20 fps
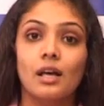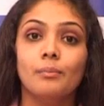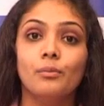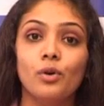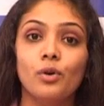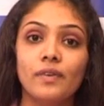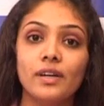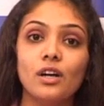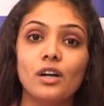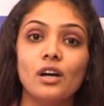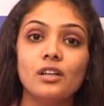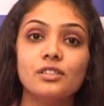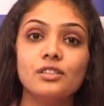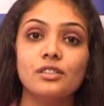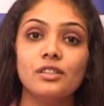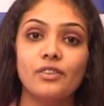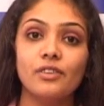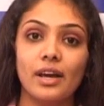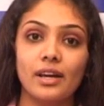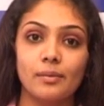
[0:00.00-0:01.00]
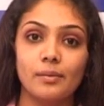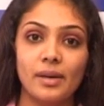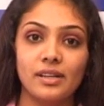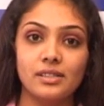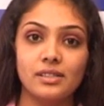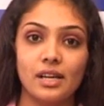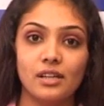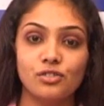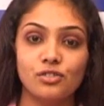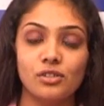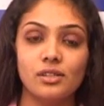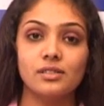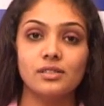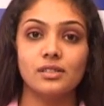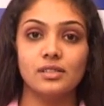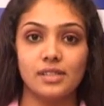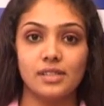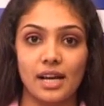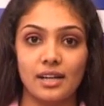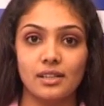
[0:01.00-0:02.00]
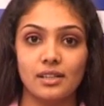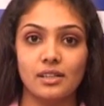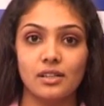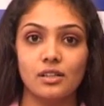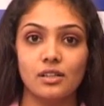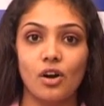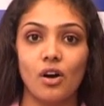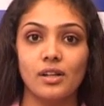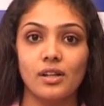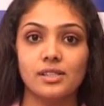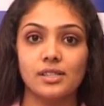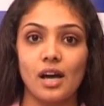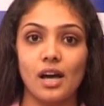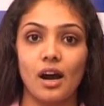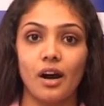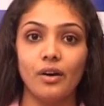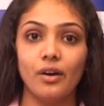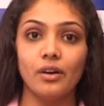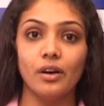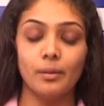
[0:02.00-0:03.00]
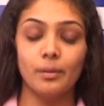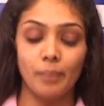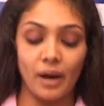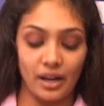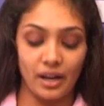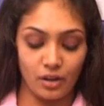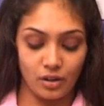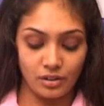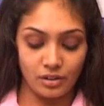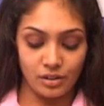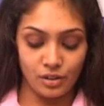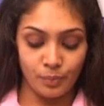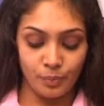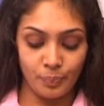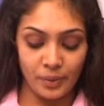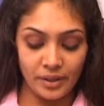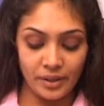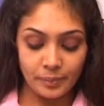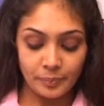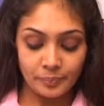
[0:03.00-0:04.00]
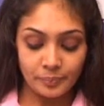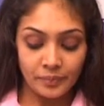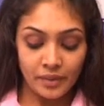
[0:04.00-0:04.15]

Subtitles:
Moving on to the recommendations, the technical calls are a buy on Lupin.